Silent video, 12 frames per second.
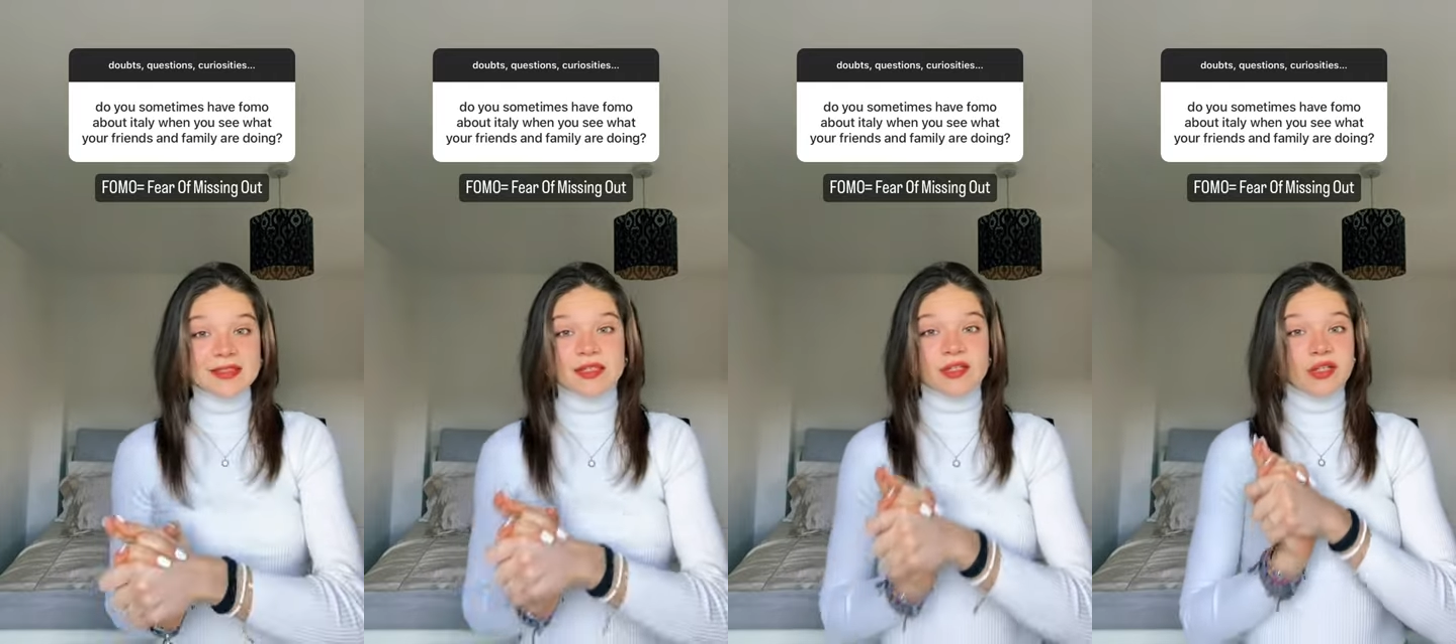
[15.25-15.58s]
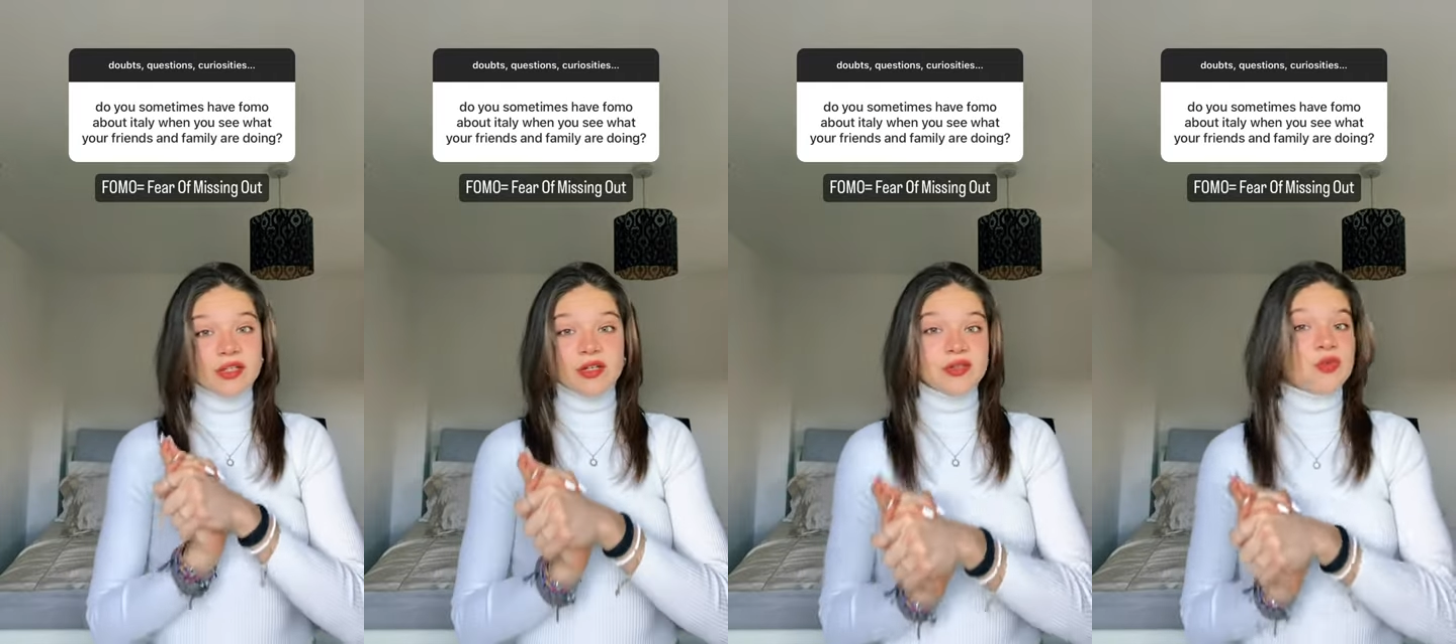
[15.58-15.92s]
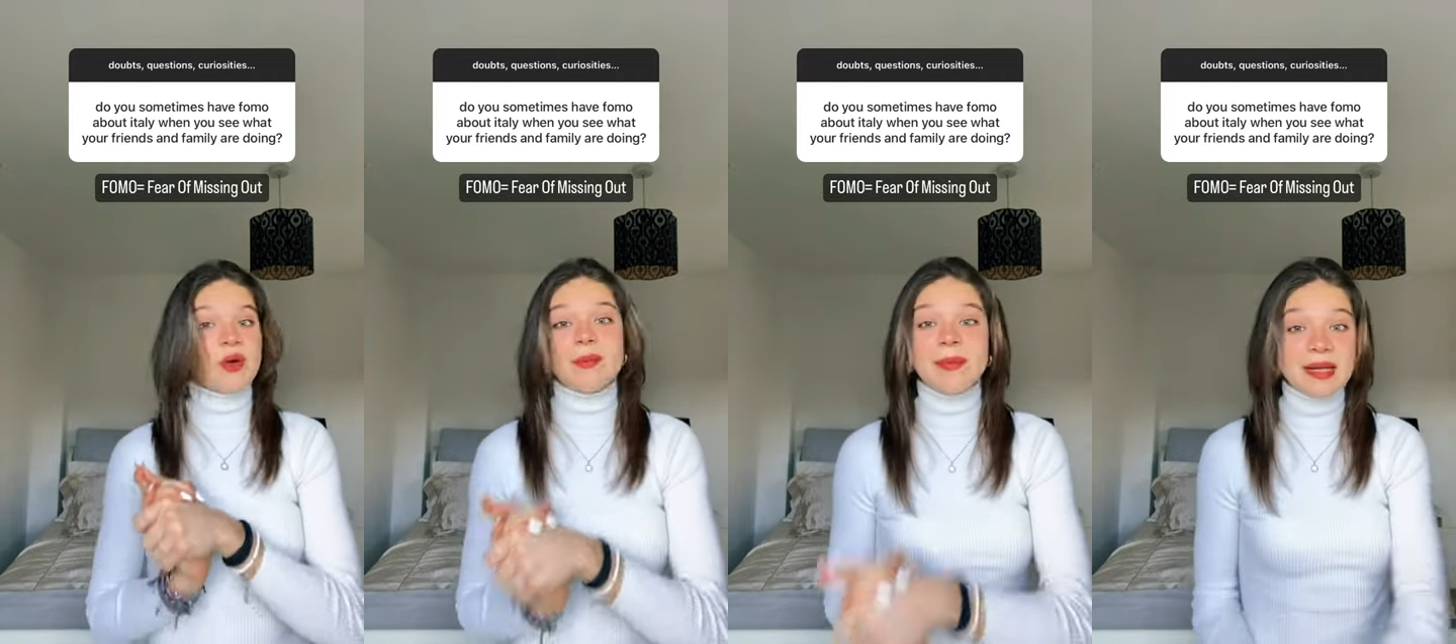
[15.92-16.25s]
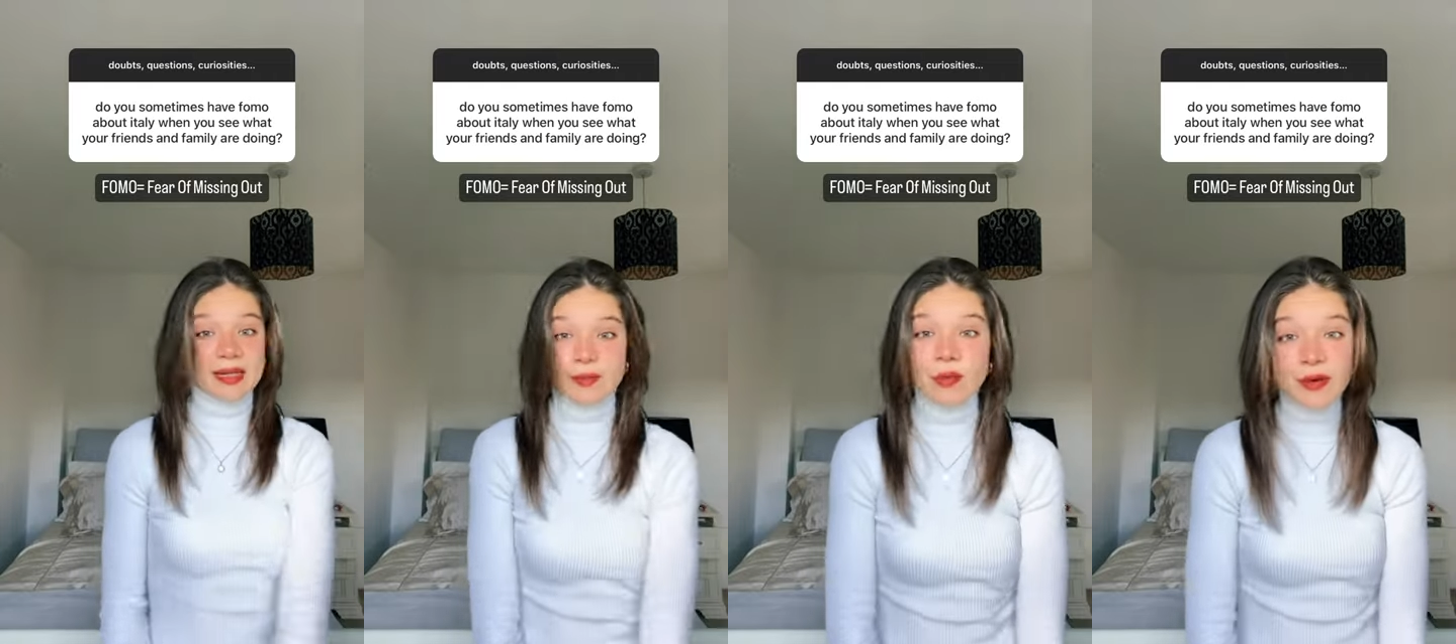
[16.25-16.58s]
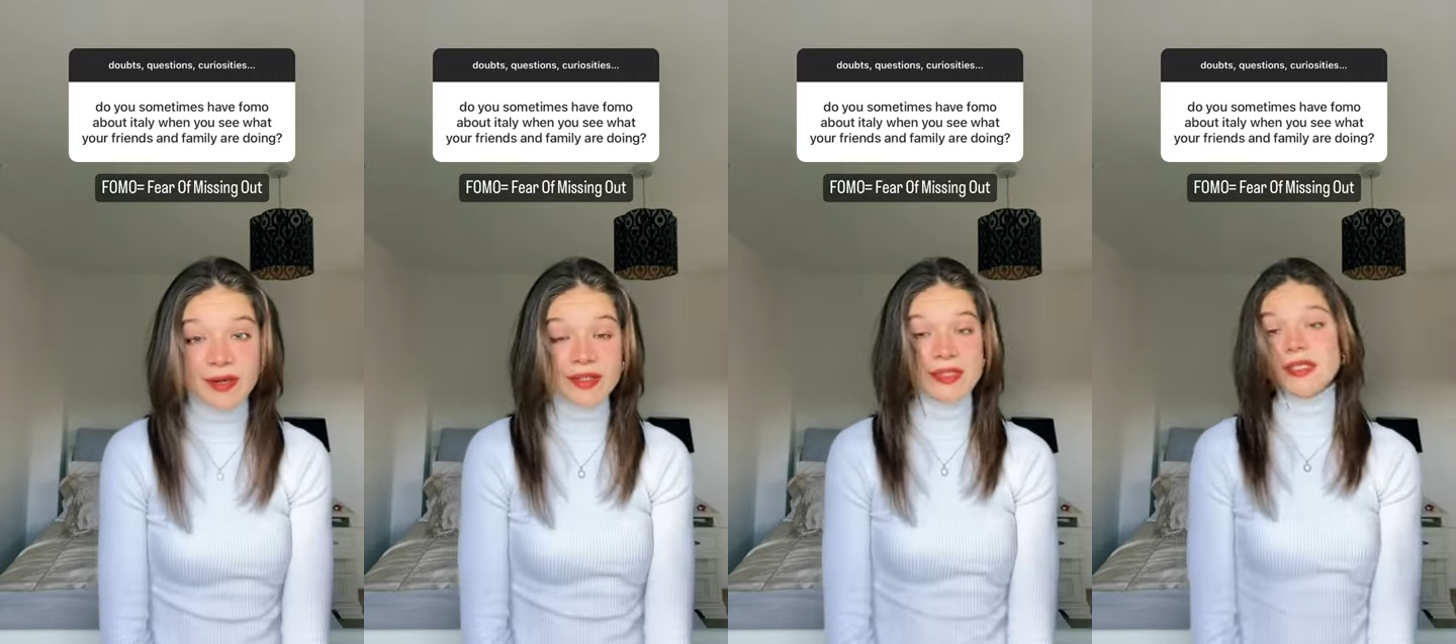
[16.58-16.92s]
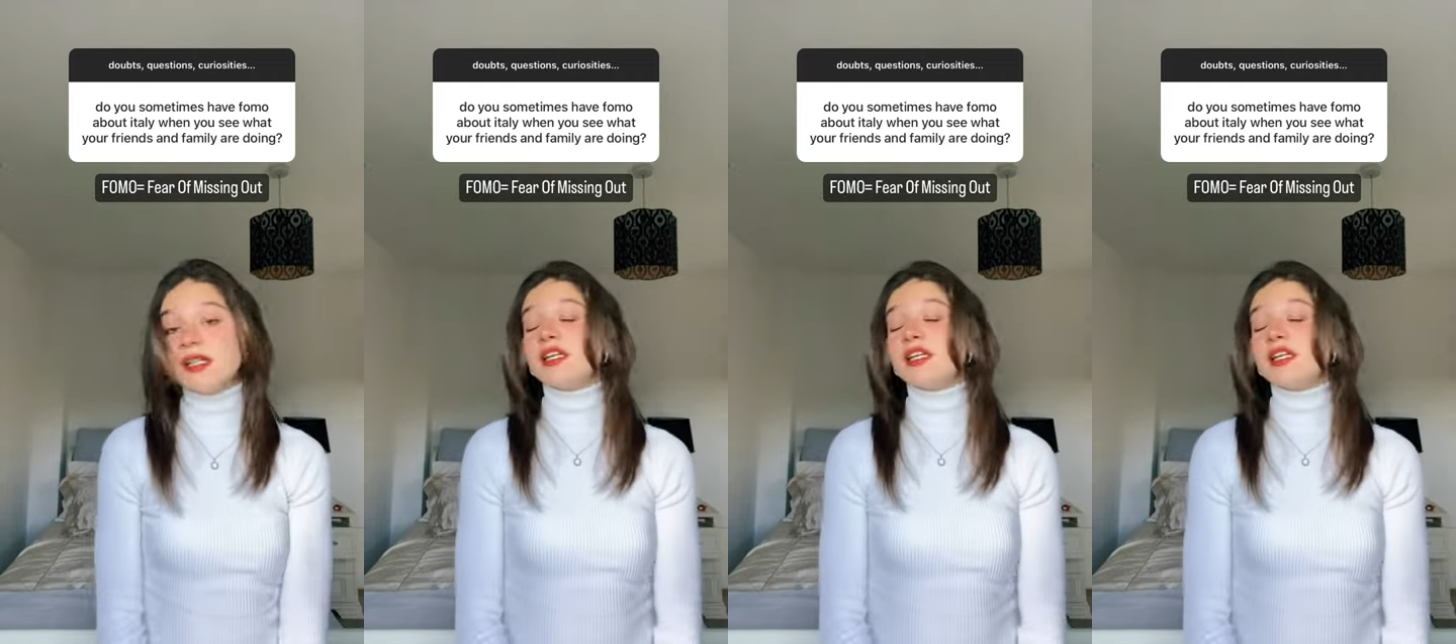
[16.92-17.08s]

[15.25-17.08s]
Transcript: they're not going to happen anymore.